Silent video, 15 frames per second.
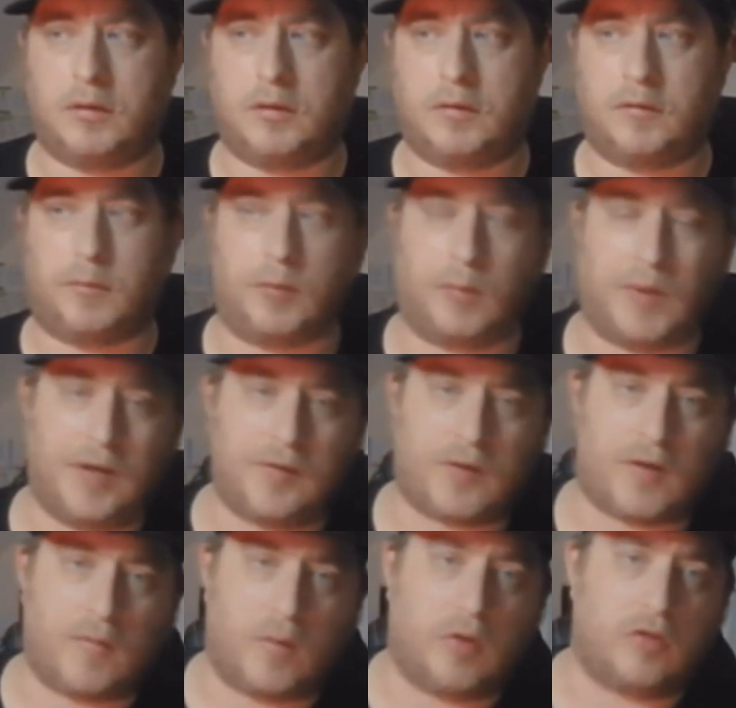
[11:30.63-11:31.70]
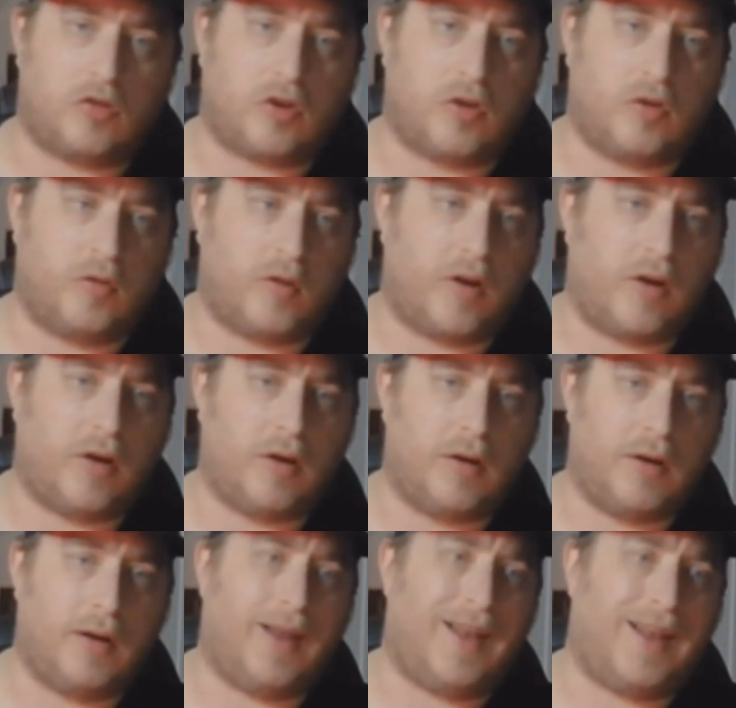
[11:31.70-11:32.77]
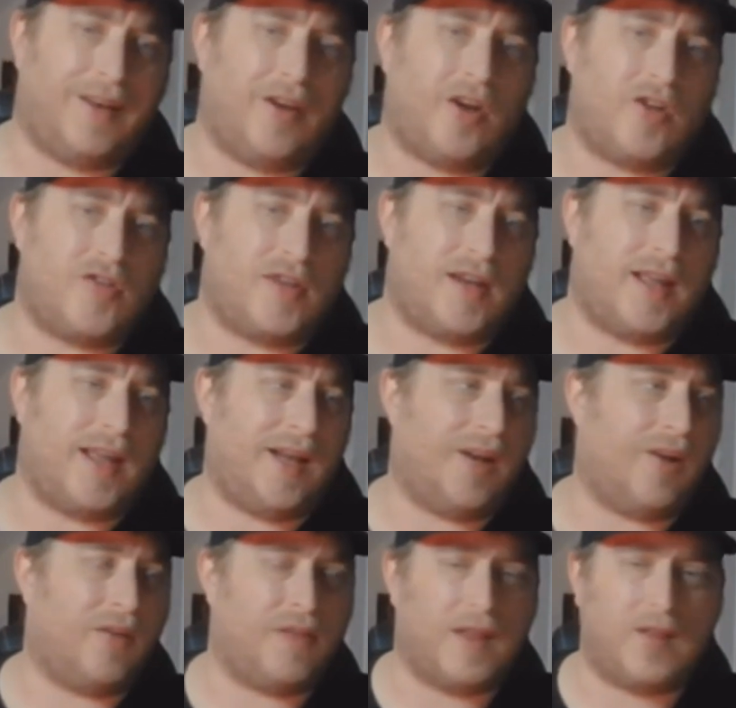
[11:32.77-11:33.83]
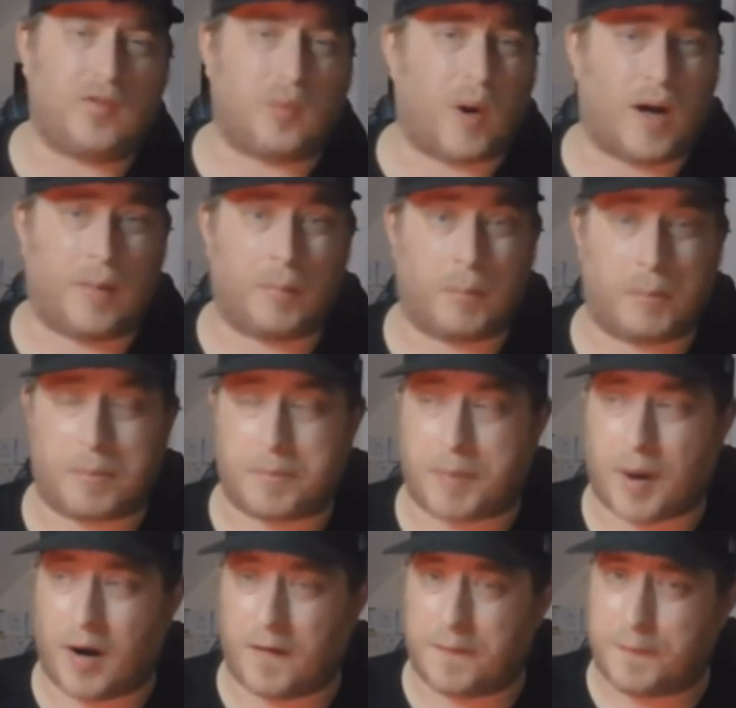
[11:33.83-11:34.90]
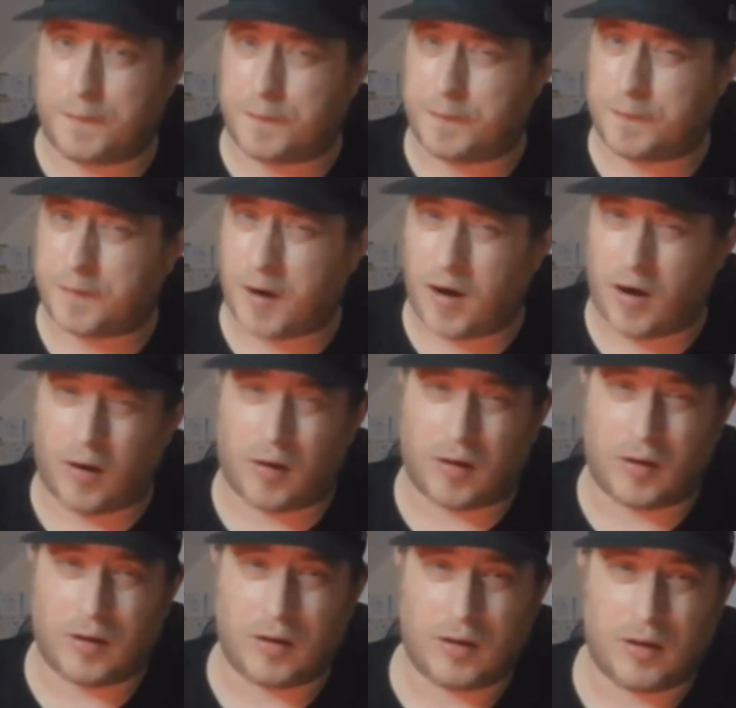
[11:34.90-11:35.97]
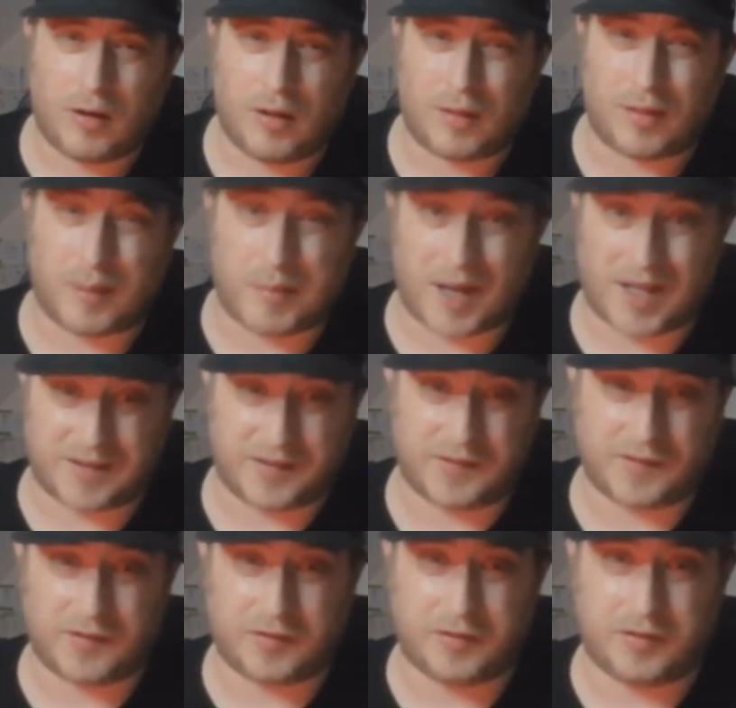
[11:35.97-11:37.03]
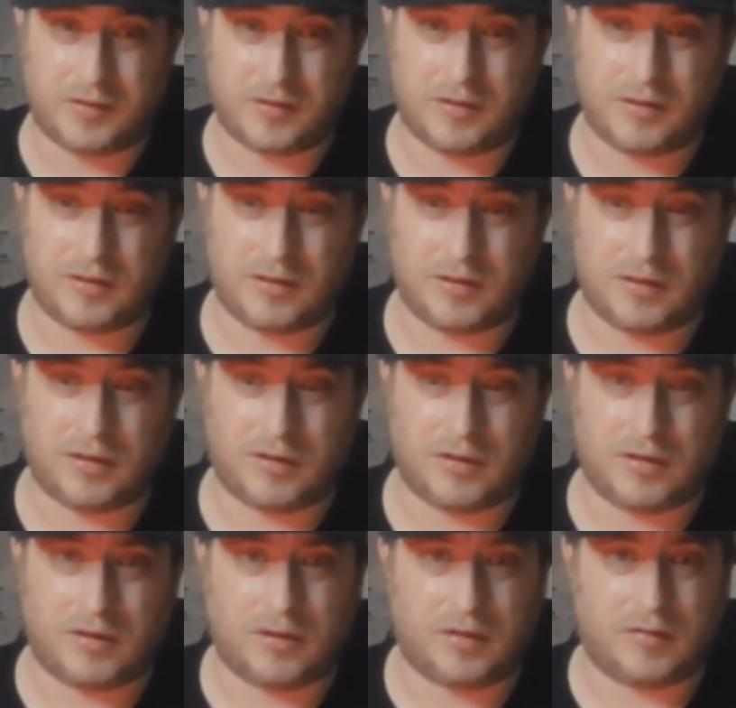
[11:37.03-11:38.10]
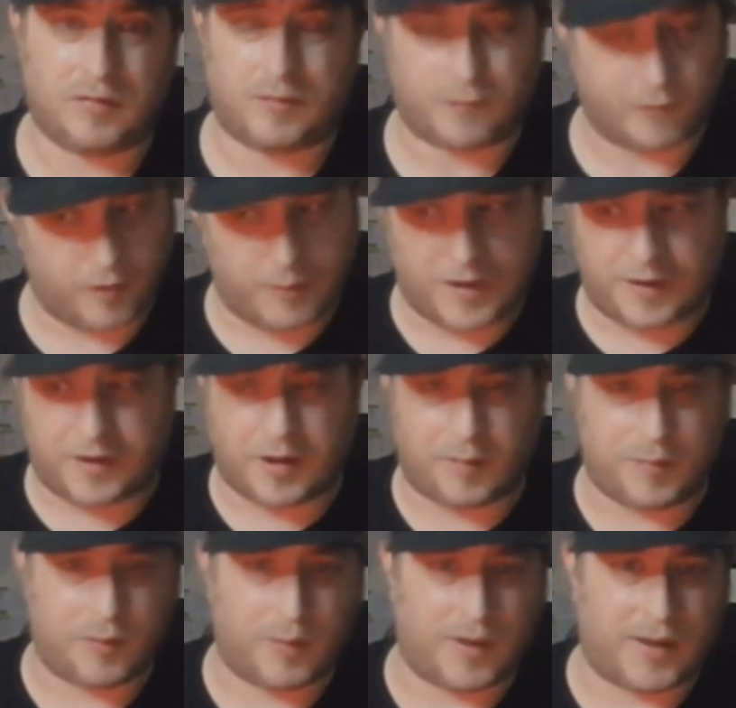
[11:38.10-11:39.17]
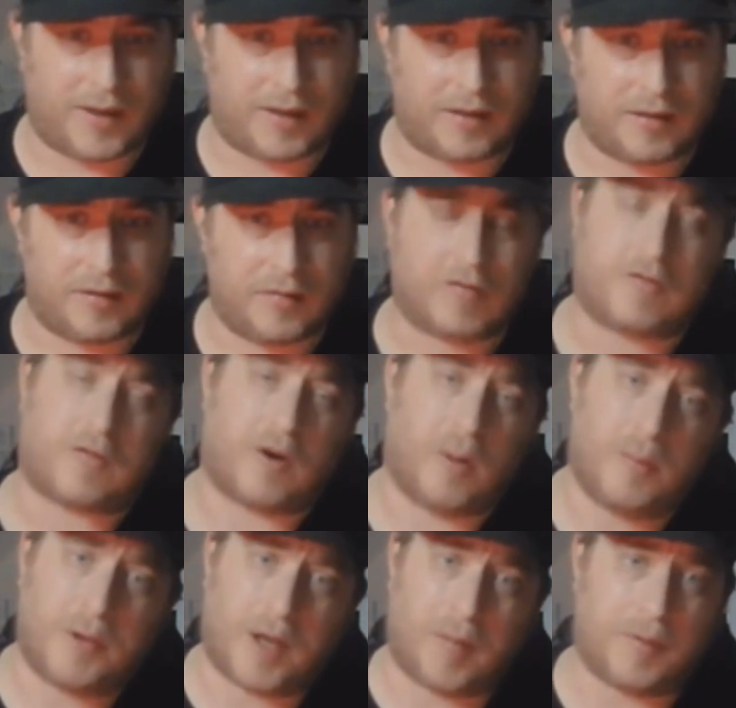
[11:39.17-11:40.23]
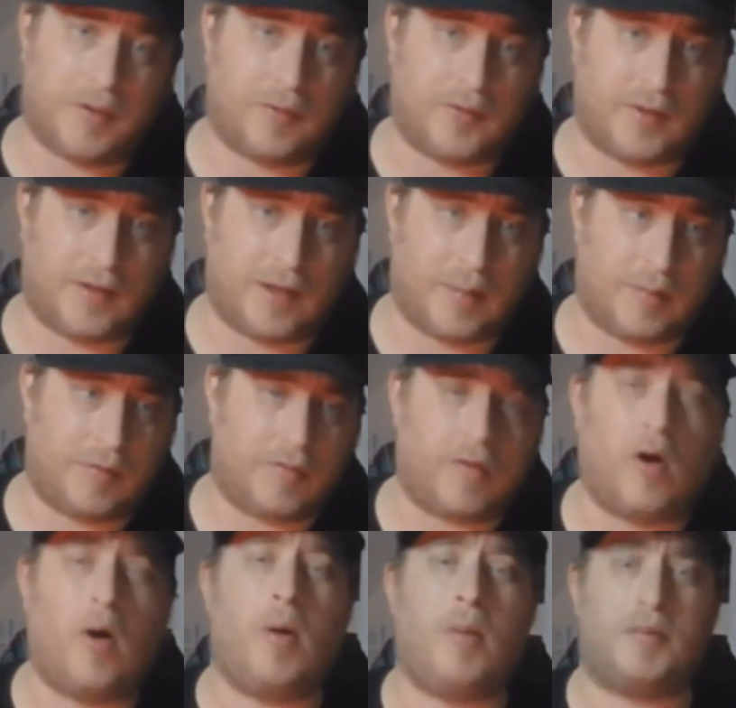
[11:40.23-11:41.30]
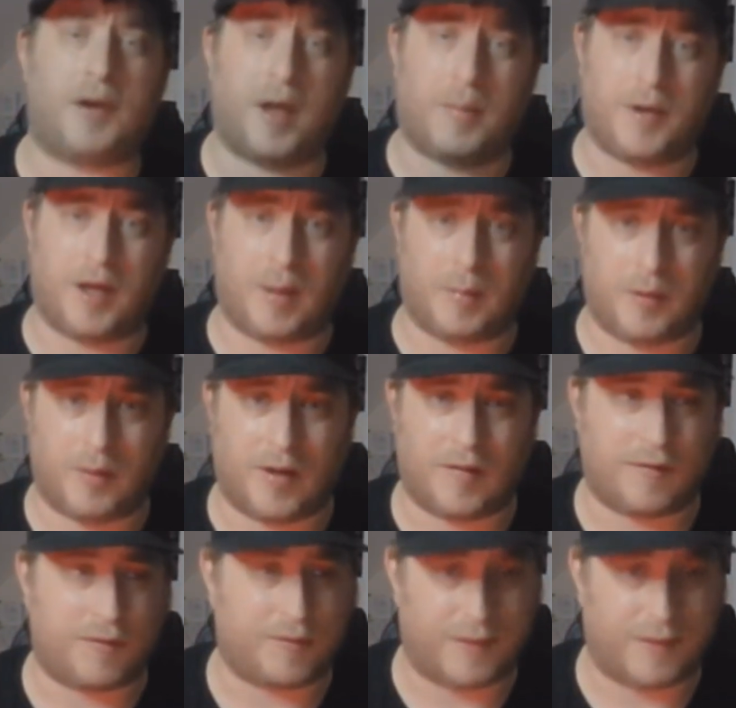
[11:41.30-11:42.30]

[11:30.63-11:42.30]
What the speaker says: From the ones I've watched so far in 1989, this one by far the best. From NWA, from WCW, from WWF.